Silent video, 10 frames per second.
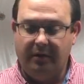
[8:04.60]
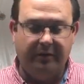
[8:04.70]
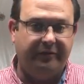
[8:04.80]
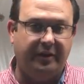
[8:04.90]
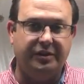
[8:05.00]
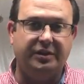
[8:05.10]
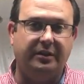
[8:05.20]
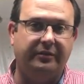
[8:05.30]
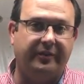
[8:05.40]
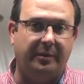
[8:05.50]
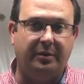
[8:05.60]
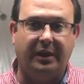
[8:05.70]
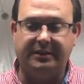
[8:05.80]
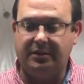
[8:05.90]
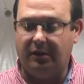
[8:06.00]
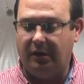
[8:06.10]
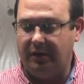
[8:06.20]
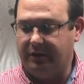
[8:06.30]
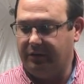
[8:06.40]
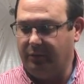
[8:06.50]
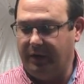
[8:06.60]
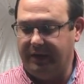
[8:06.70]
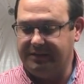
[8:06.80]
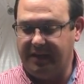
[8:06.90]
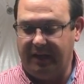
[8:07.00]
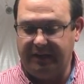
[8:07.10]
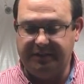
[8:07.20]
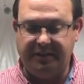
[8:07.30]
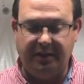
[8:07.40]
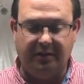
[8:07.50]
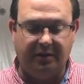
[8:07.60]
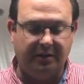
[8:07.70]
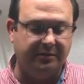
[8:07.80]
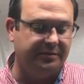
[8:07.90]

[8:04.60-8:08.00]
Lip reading: Finishing fiberglass cloth with sanding sealer,